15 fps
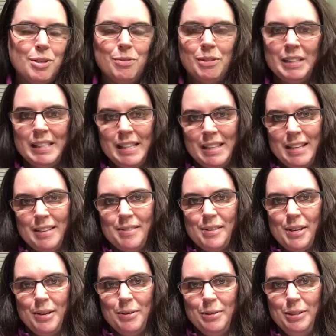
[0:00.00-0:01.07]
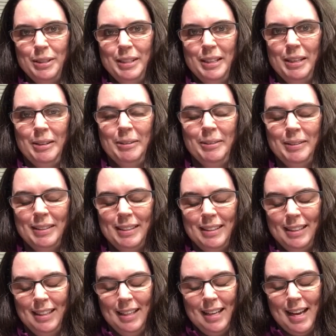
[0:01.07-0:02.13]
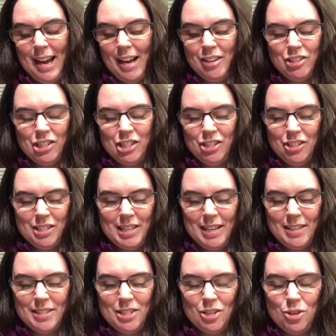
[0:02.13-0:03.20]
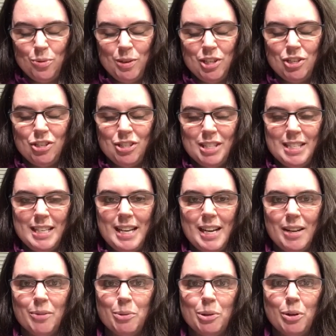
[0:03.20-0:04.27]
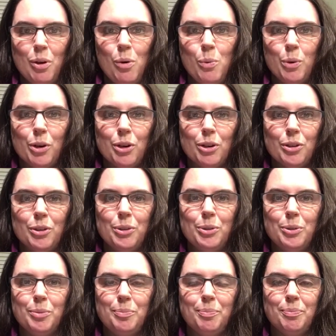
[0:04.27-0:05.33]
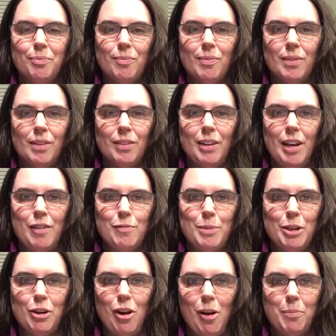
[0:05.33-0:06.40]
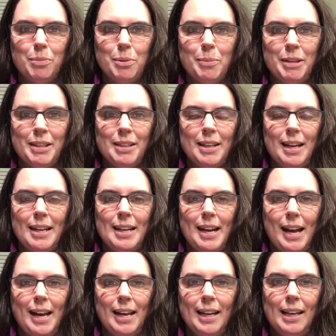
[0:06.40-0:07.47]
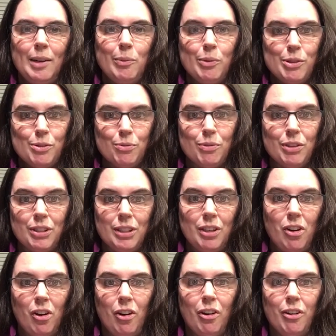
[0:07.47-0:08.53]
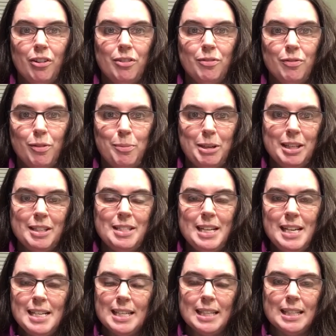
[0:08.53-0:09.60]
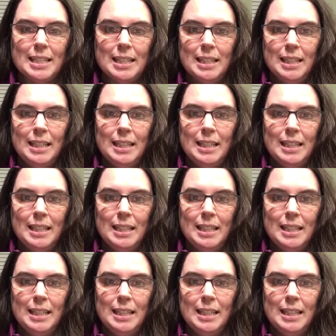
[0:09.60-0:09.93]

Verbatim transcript: you really think so? You know, I actually just had a situation today with a coworker who gave me a compliment, and it was really hard for me to take it.